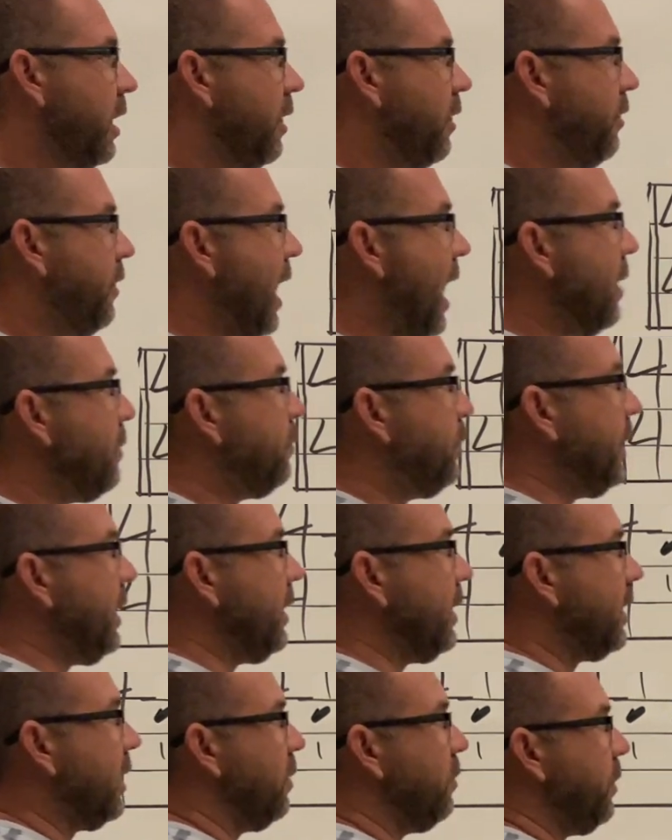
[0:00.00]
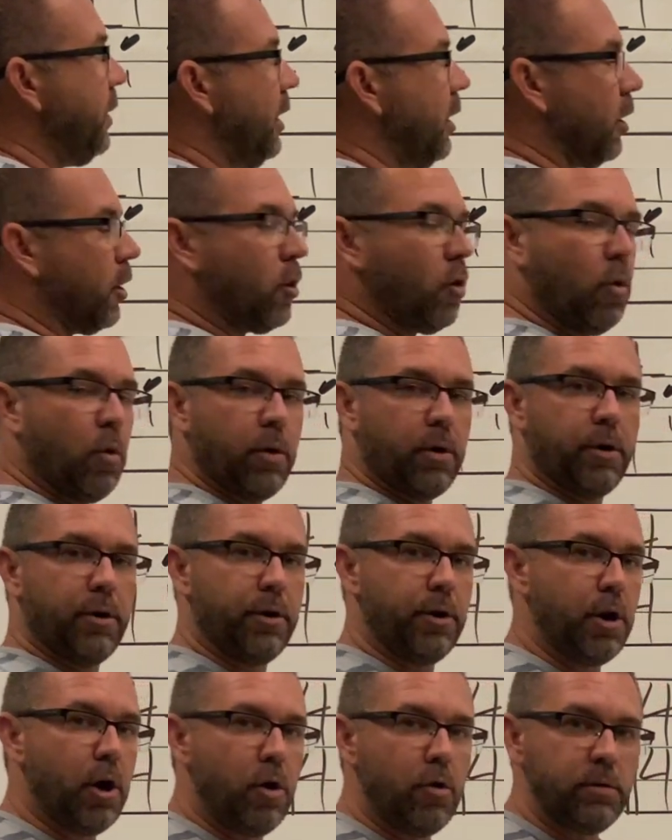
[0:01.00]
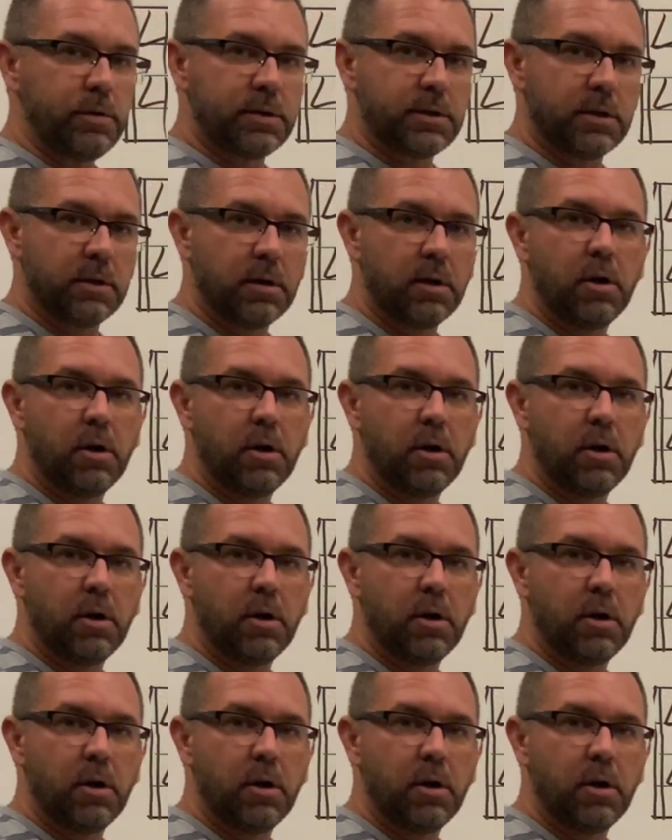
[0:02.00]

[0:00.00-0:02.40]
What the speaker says: That beat can be a quarter note